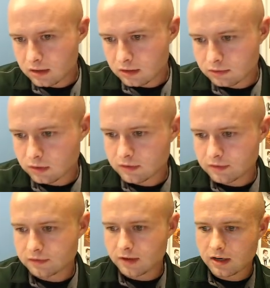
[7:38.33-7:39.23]

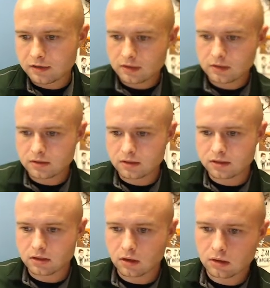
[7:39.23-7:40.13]
455, so
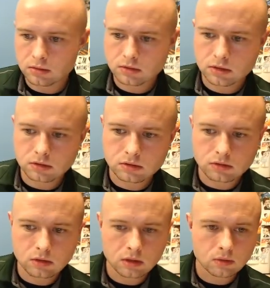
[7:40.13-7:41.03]
that's
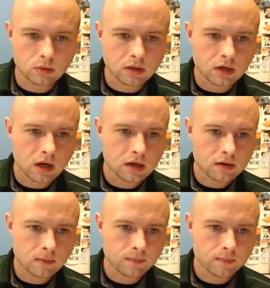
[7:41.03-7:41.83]
0219.